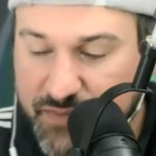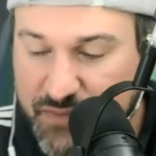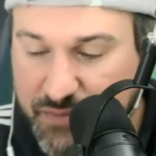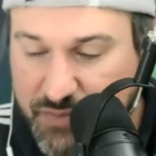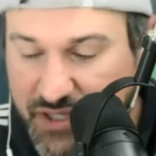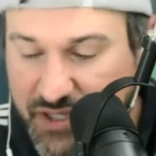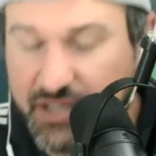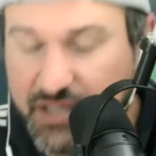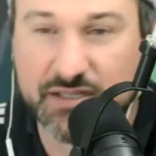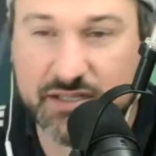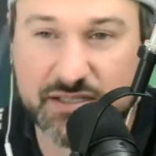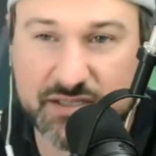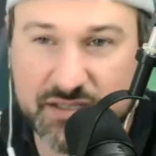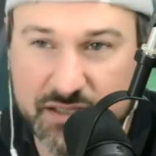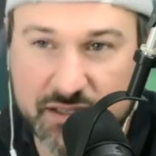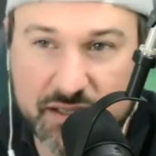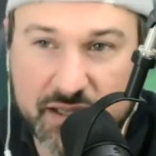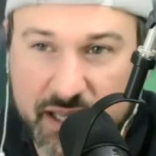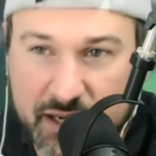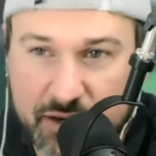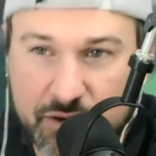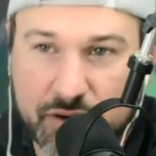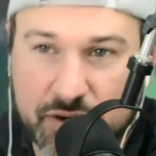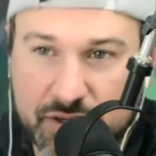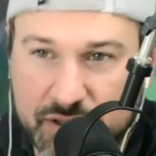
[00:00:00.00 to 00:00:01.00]
Because
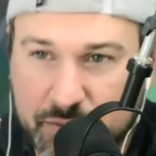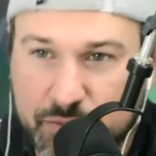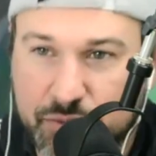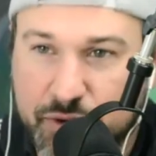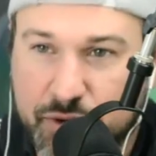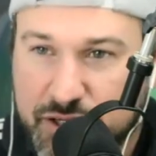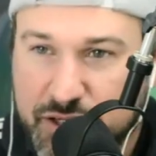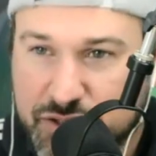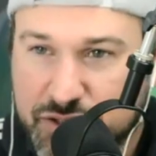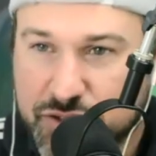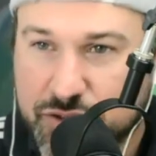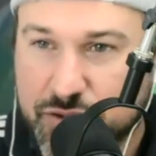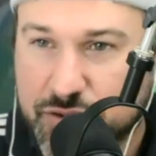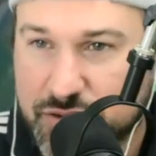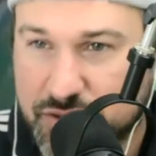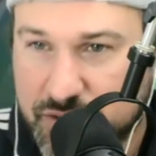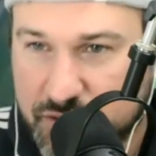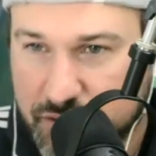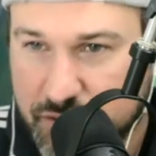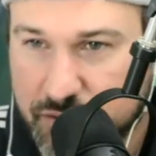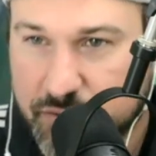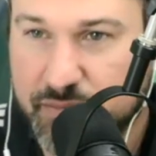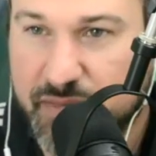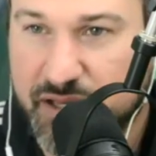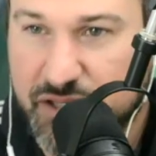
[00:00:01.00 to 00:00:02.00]
they're under pressure
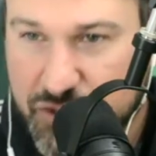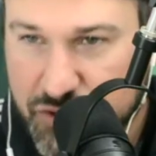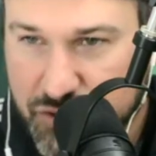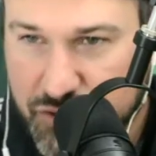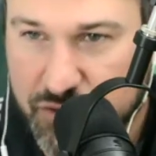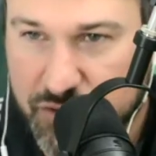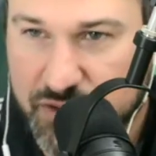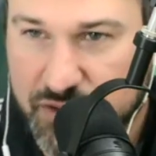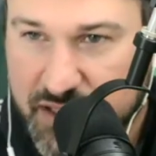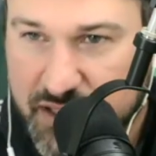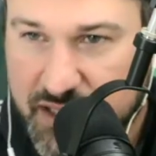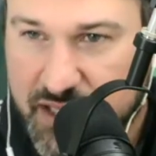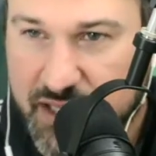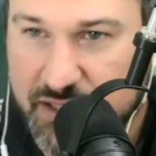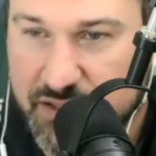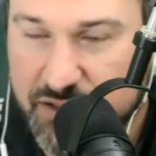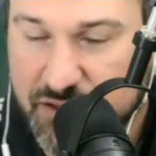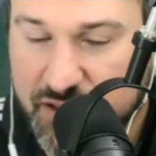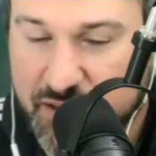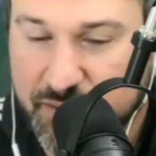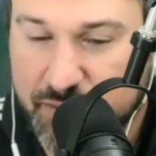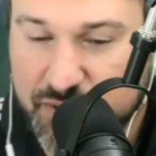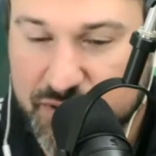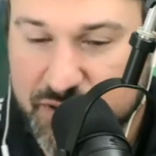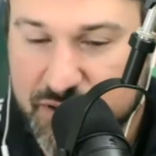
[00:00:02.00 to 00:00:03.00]
to make sure right. the kids
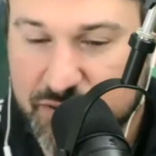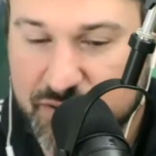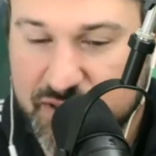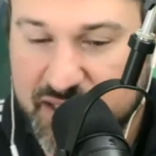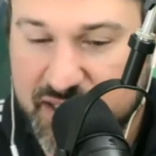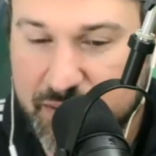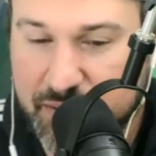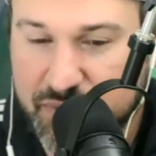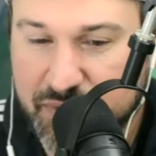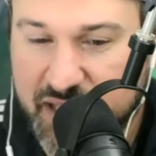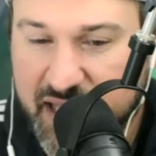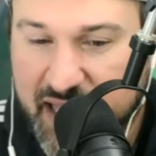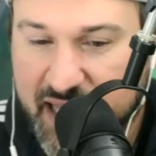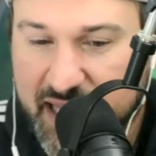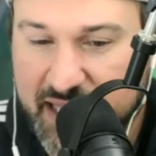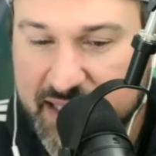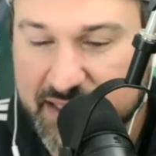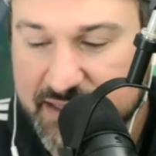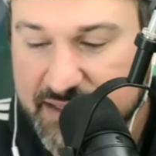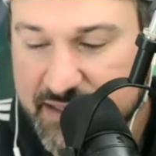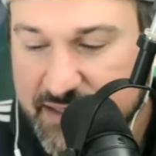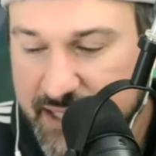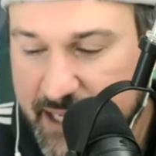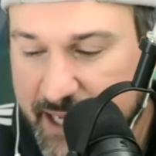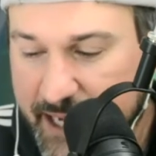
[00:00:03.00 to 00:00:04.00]
are able to do the
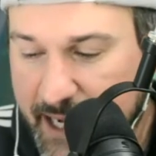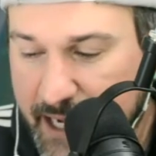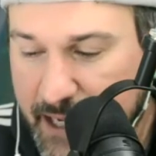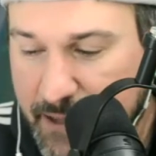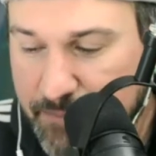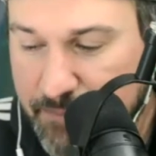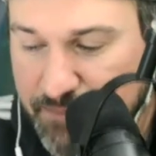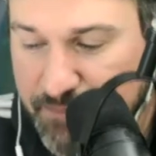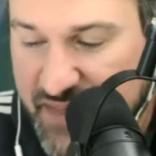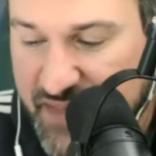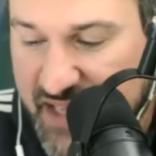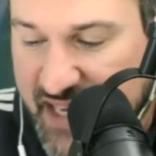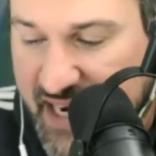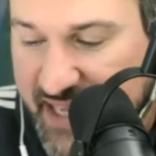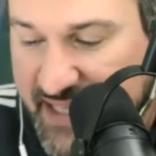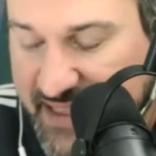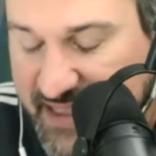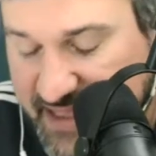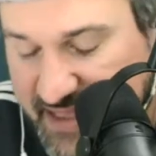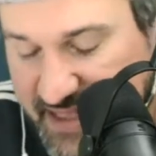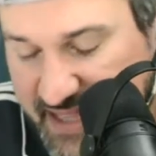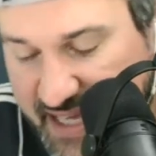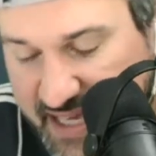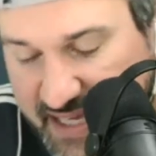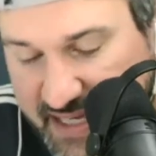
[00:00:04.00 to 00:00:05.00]
MCAS. Um, and I
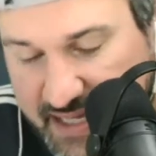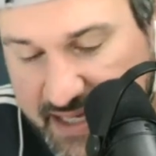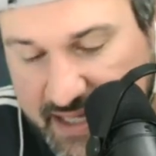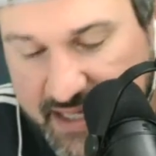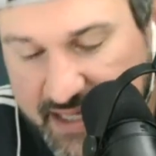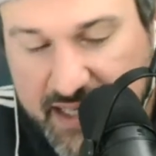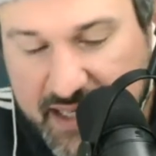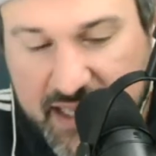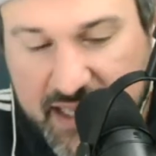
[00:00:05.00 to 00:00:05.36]
think